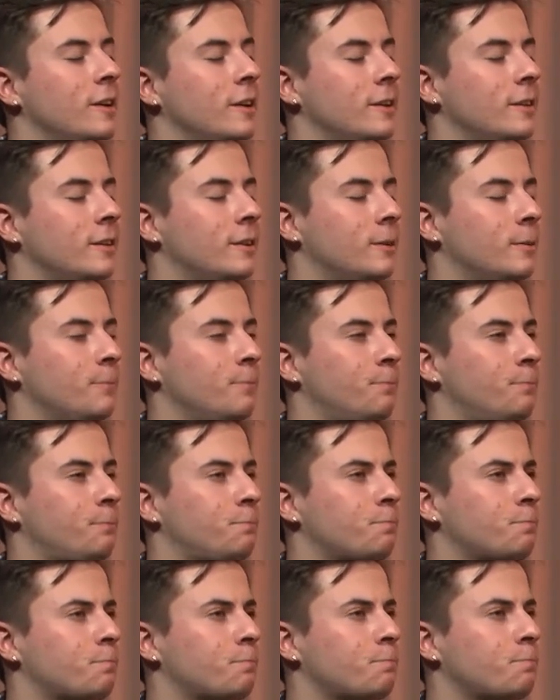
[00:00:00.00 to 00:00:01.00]
And
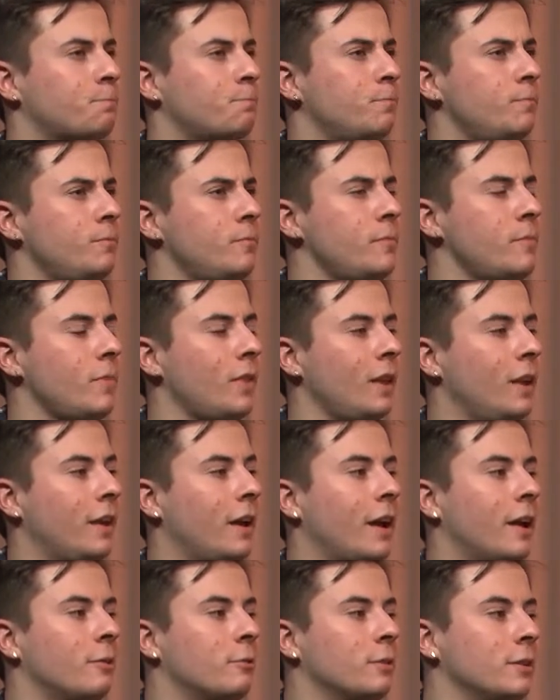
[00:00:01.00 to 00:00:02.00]

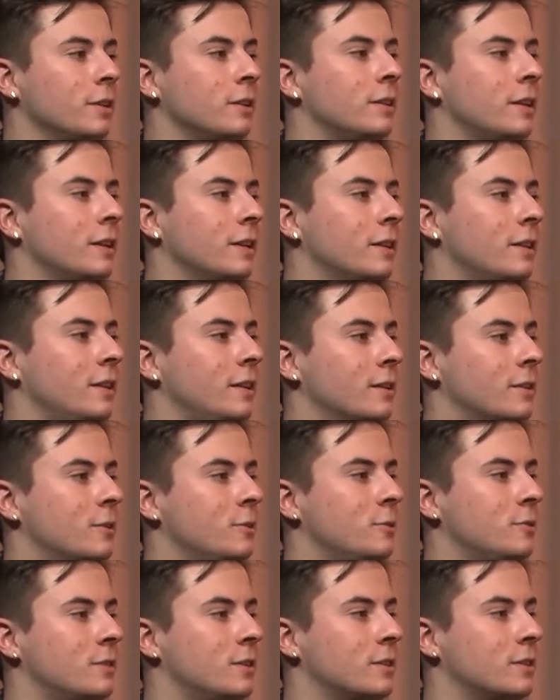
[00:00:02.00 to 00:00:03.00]
I really like the
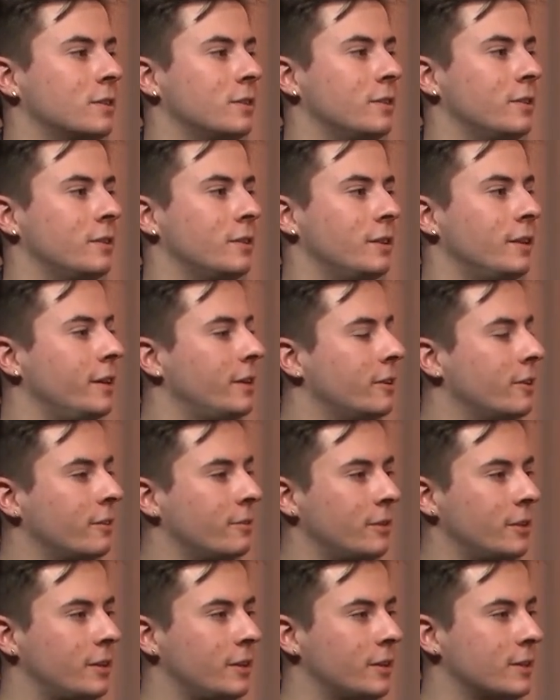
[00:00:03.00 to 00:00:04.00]
acoustics there. You can hear
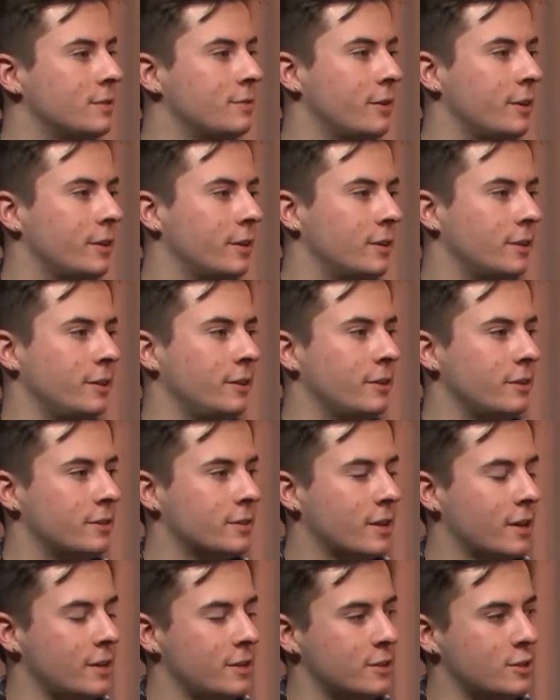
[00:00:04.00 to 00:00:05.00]
everything. It's very clear. It's kind of